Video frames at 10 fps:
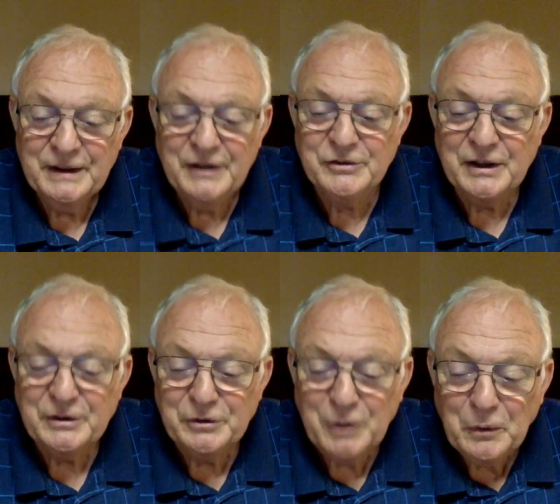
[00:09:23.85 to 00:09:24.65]
is that
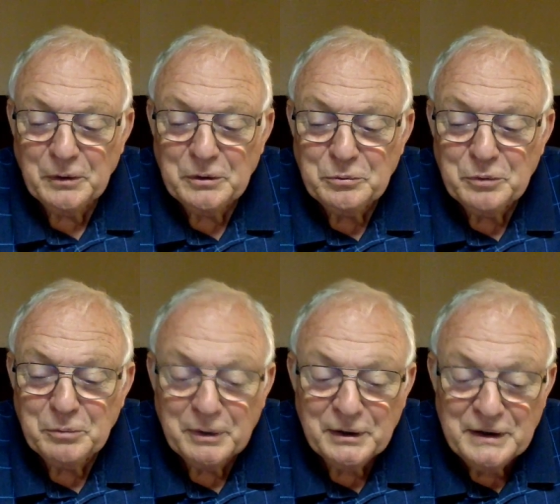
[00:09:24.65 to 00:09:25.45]
no one will
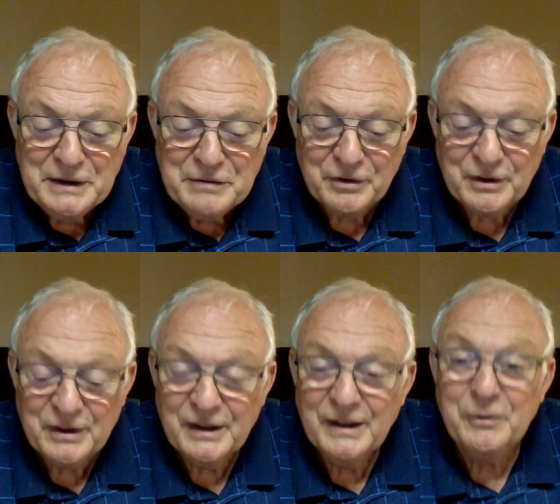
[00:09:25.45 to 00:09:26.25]
believe
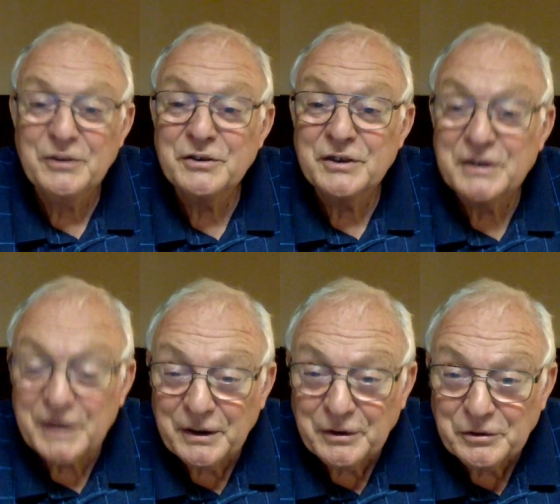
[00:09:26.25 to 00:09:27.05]
her when she
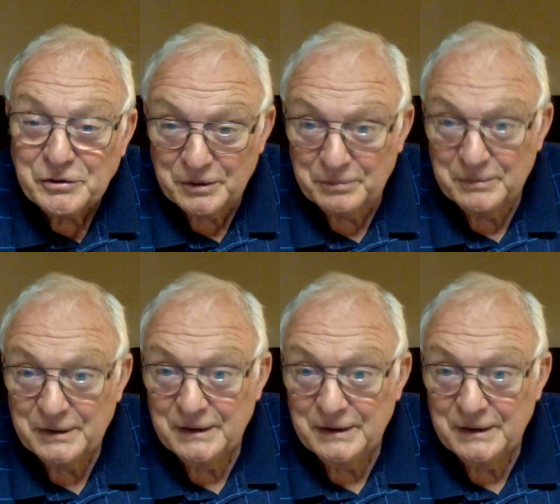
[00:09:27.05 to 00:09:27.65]
tells them